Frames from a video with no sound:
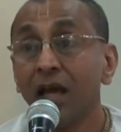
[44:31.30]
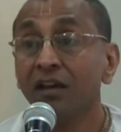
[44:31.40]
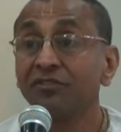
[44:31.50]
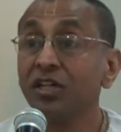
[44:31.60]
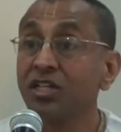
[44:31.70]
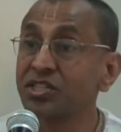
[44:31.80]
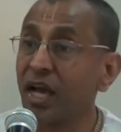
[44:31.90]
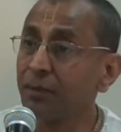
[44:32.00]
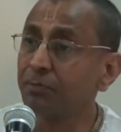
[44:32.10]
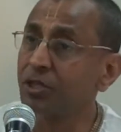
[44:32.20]
If the
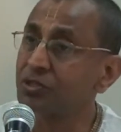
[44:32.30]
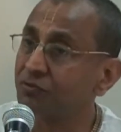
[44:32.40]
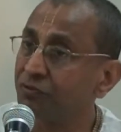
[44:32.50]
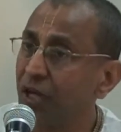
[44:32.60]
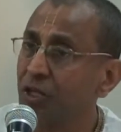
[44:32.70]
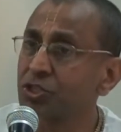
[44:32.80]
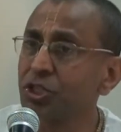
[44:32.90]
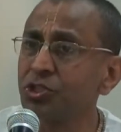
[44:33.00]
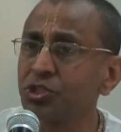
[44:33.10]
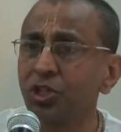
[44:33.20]
disciple is very
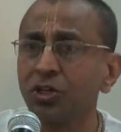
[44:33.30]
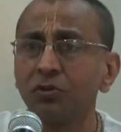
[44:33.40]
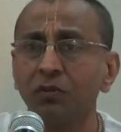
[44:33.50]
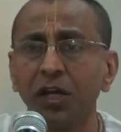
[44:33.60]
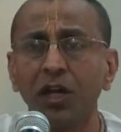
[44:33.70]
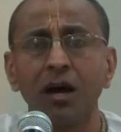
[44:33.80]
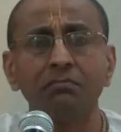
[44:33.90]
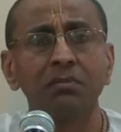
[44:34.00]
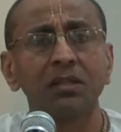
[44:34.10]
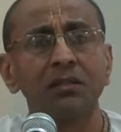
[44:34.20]
sincere, very
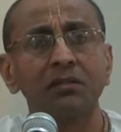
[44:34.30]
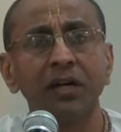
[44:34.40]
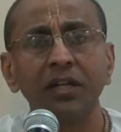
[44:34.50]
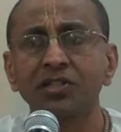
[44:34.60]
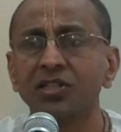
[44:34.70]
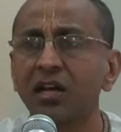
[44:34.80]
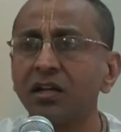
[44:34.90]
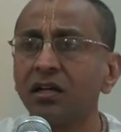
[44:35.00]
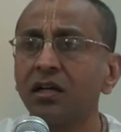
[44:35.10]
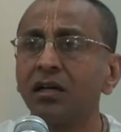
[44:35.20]
humble, very
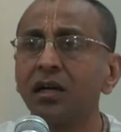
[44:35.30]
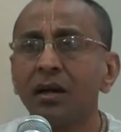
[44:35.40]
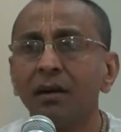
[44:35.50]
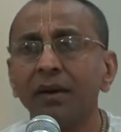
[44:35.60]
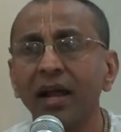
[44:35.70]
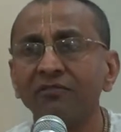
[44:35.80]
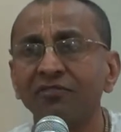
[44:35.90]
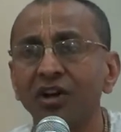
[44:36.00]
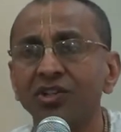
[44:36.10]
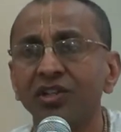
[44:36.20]
surrendered, but
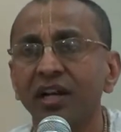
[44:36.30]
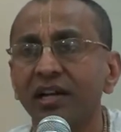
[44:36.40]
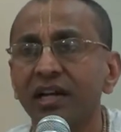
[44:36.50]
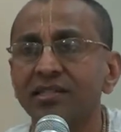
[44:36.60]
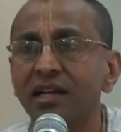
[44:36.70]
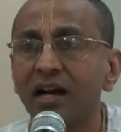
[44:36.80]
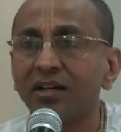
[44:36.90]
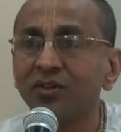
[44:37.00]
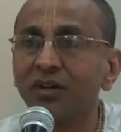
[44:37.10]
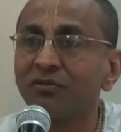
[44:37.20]
unfortunately has
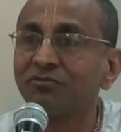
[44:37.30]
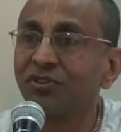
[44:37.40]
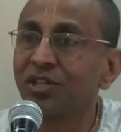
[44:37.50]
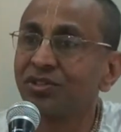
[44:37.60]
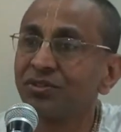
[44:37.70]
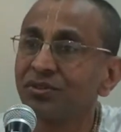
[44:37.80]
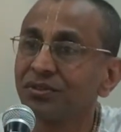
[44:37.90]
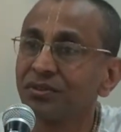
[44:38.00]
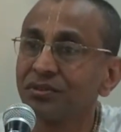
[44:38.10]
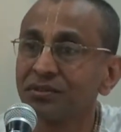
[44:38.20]
gone to one foolish
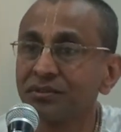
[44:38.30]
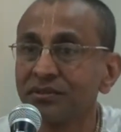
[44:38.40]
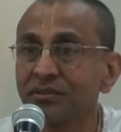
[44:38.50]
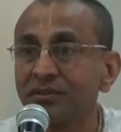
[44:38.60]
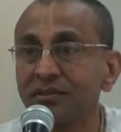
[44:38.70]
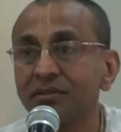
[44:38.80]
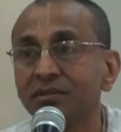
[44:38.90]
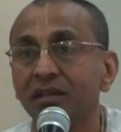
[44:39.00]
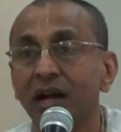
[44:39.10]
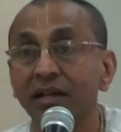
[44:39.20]
guru,
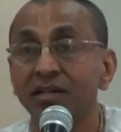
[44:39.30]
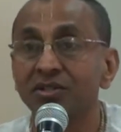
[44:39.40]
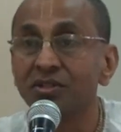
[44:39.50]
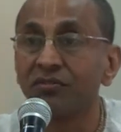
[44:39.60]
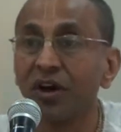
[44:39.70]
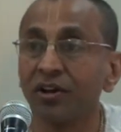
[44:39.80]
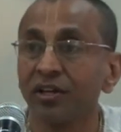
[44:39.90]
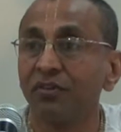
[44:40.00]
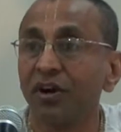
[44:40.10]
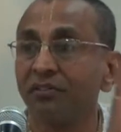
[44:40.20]
and he's
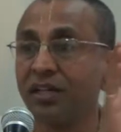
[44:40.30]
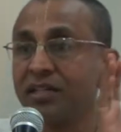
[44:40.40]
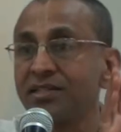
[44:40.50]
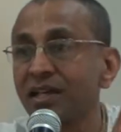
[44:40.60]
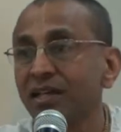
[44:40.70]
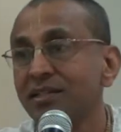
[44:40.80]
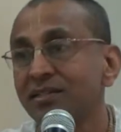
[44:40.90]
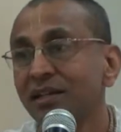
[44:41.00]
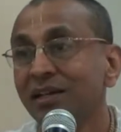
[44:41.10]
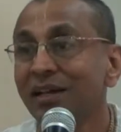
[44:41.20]
following whatever he
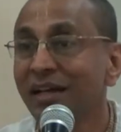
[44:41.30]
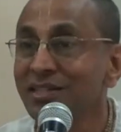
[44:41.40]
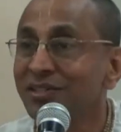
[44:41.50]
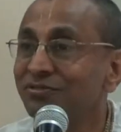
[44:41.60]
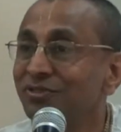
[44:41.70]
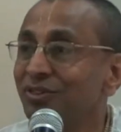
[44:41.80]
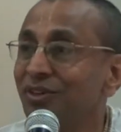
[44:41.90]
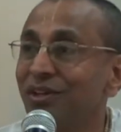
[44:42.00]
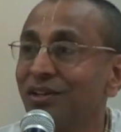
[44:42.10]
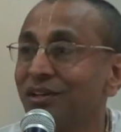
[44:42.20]
says, he's a fool.